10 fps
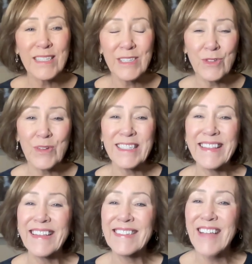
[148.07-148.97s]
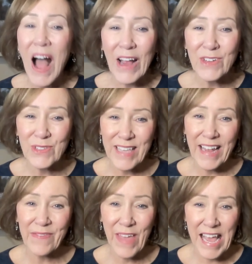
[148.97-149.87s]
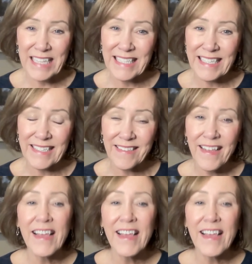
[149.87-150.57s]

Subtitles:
district in the entire state of Kansas.